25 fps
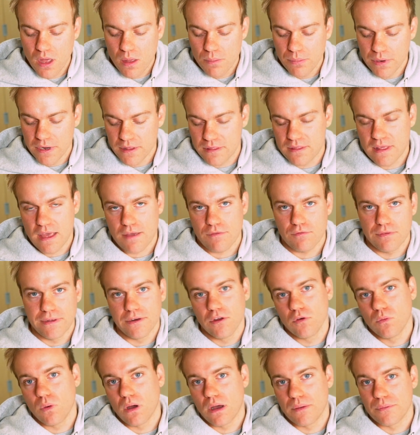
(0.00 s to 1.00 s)
but it's definitely
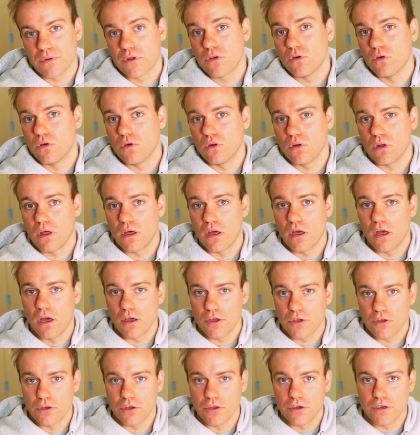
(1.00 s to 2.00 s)
not what I would call a
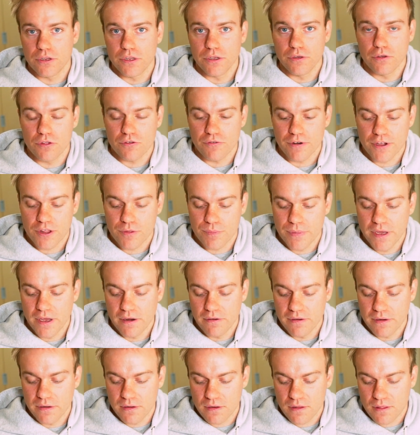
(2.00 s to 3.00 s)
good user
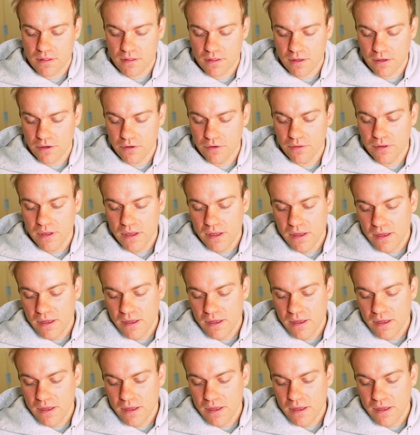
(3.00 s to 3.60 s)
experience. So,